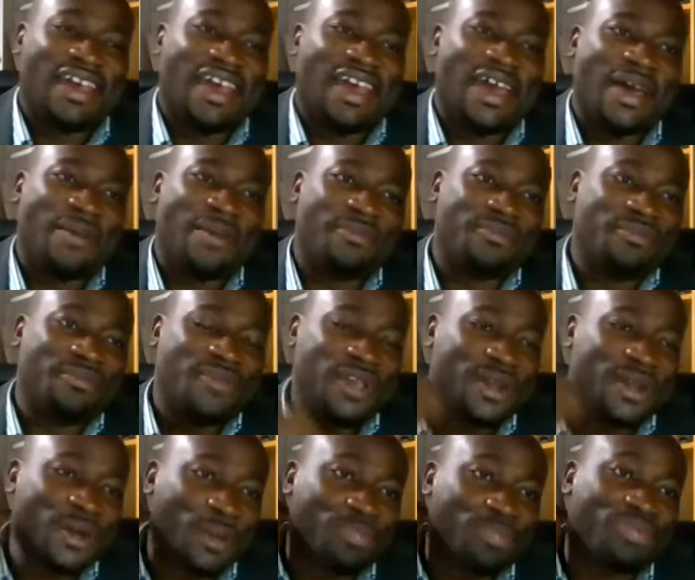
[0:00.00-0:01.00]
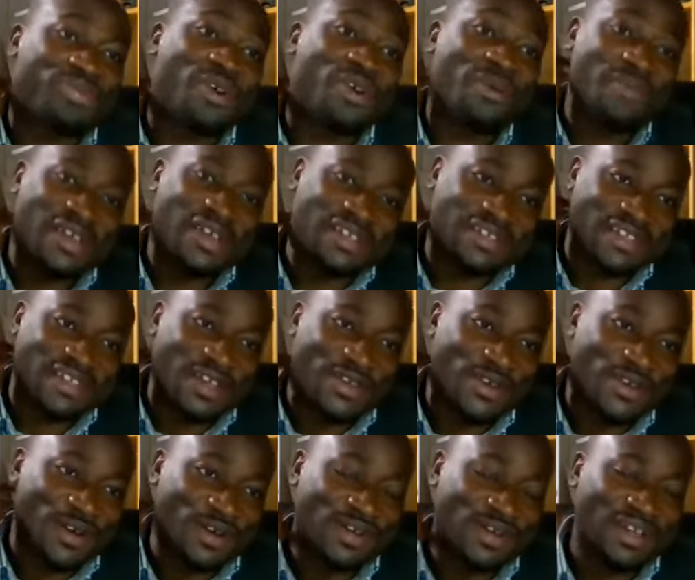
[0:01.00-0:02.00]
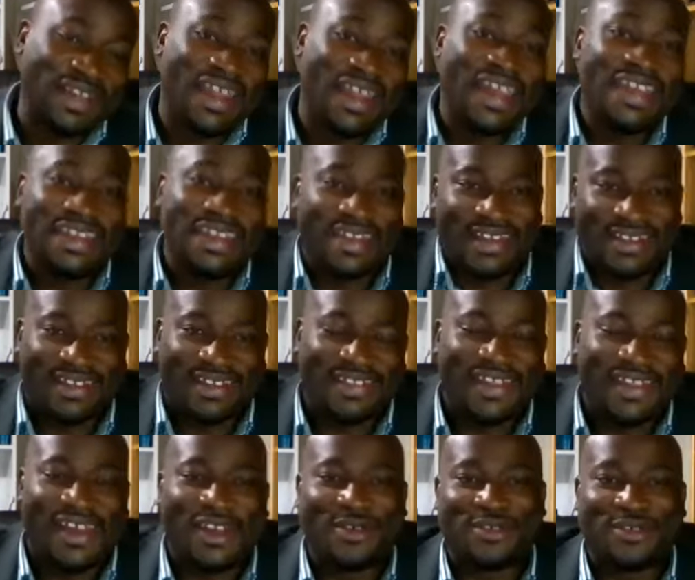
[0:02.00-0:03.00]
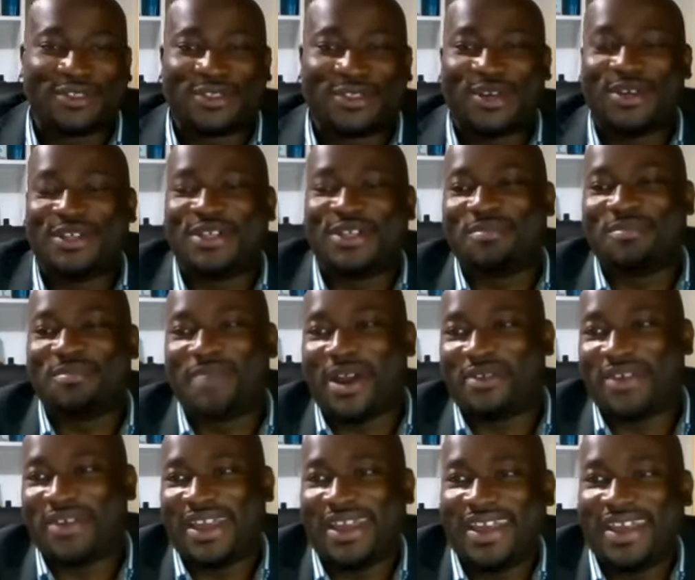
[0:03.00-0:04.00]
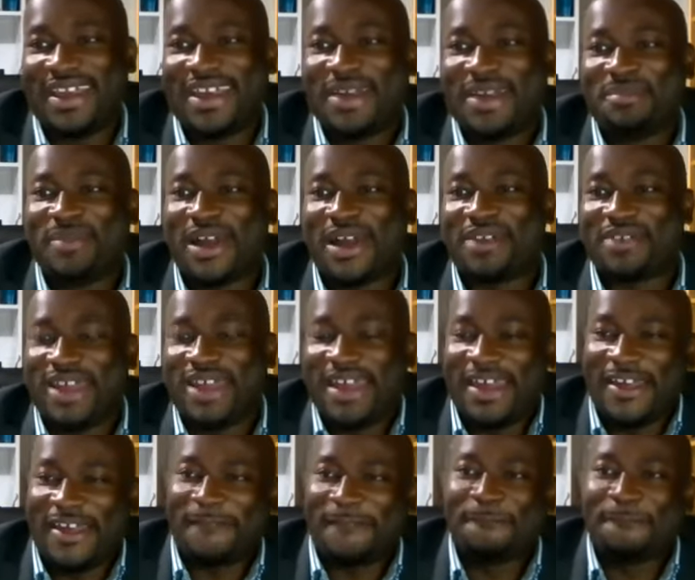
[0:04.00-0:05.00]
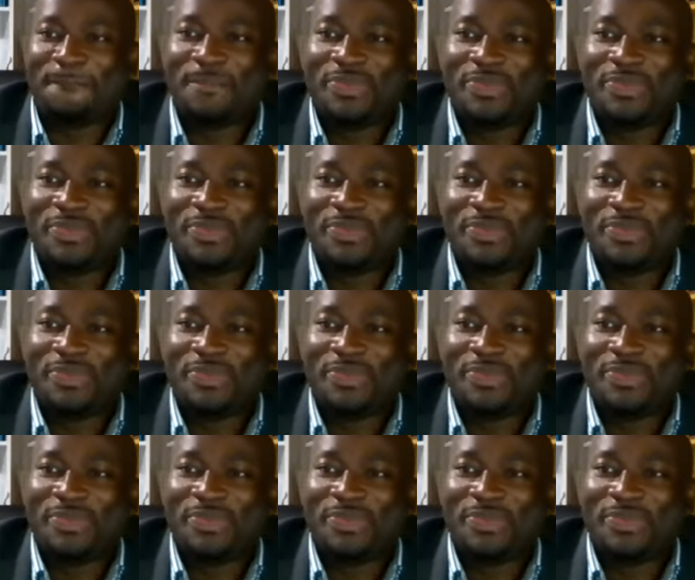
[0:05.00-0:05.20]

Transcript: um, you know, promised a young lady that he was going to marry marry her.